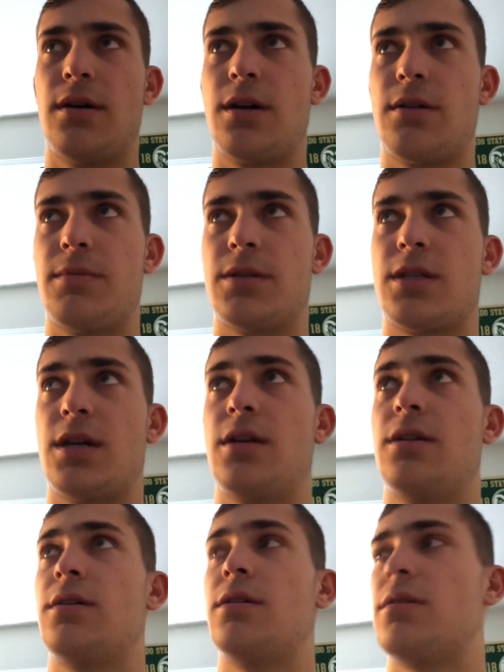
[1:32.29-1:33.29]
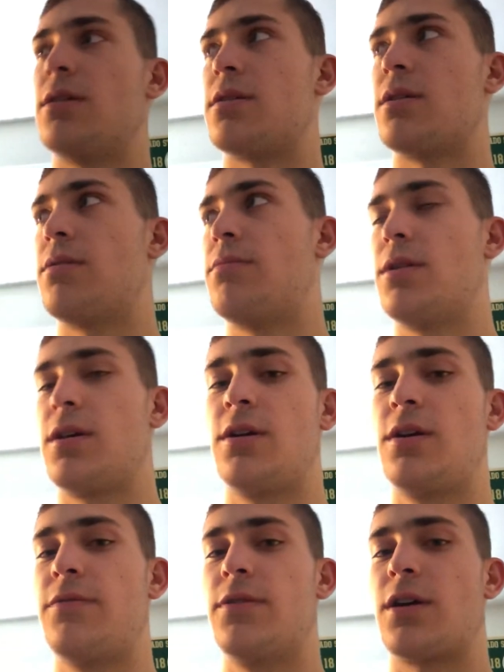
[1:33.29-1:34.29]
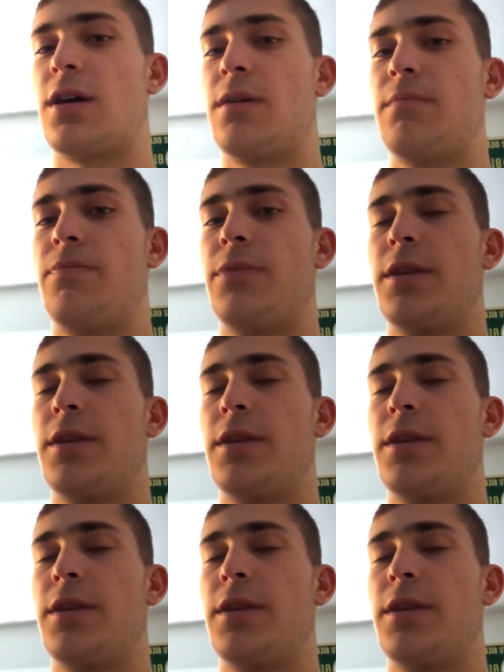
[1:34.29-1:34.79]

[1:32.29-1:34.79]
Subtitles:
100%. It's a really evil game.